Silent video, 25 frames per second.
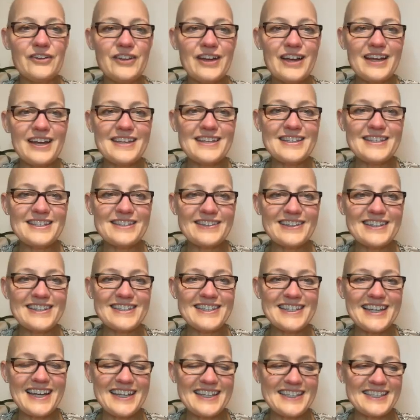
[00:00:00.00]
that is
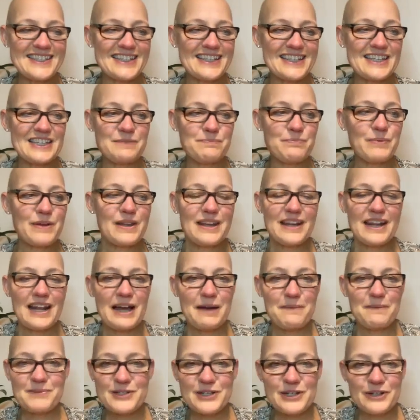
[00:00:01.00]
fantastic. It's been an
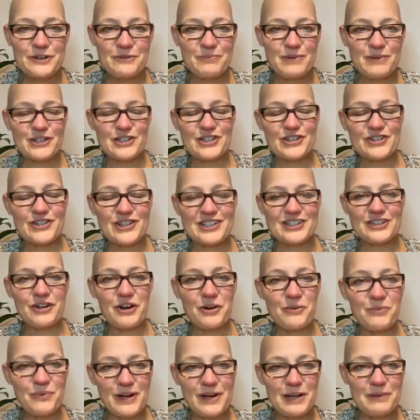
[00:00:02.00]
absolute pleasure, Jessica. I
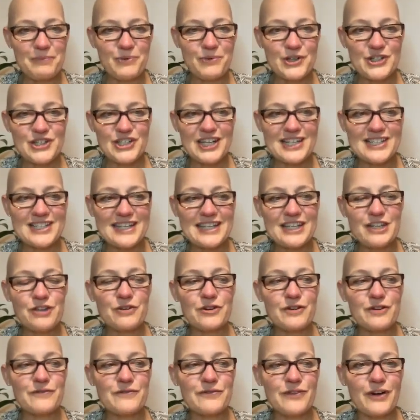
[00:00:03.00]
really appreciate it. You
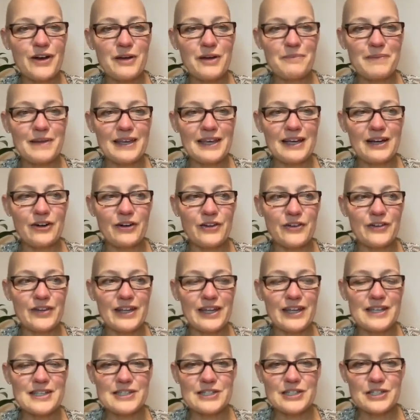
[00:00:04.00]
can find me on
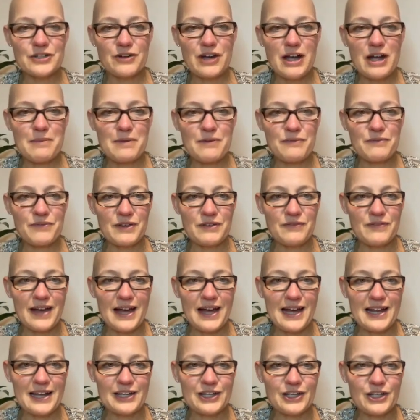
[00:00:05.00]
Instagram at Viv
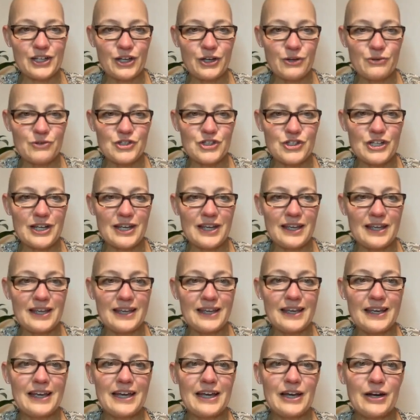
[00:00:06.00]
Allen Coaching
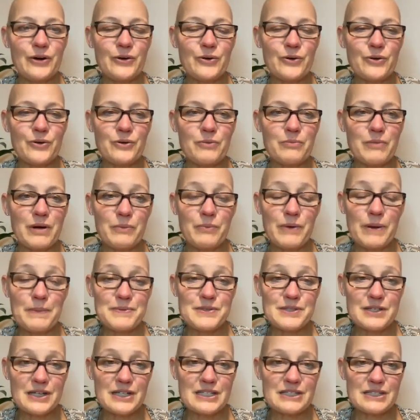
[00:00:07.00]
or my
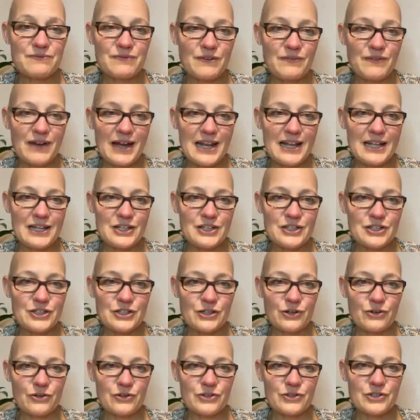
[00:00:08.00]
website's
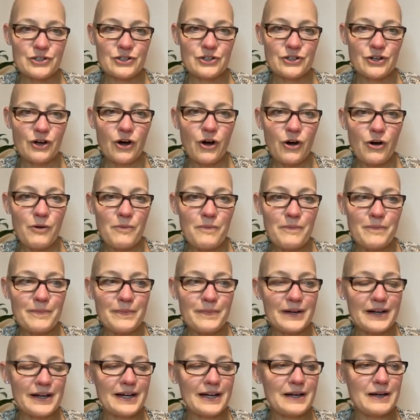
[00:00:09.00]
vivallen.com. Uh,
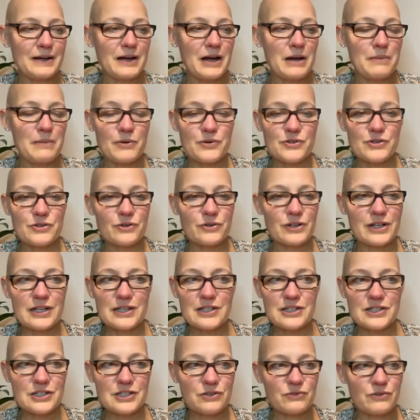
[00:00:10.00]
I'm also on
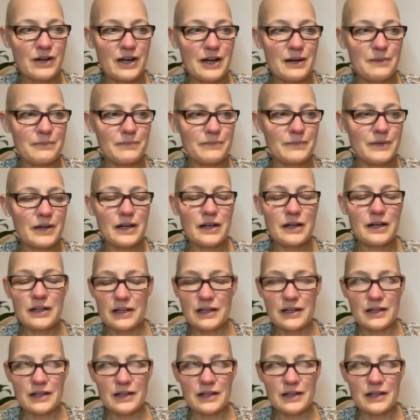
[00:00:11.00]
Instagram, uh,